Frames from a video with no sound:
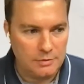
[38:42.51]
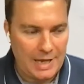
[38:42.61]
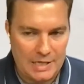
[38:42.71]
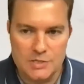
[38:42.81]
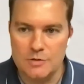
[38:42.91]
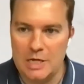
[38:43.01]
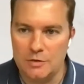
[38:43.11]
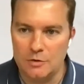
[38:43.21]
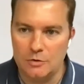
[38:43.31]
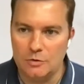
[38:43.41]
add to that,
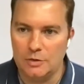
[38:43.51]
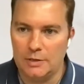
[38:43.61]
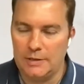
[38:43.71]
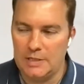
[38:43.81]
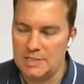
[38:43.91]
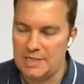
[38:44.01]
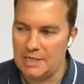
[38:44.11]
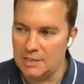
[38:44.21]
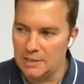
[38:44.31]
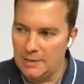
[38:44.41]
though, is
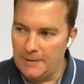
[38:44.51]
that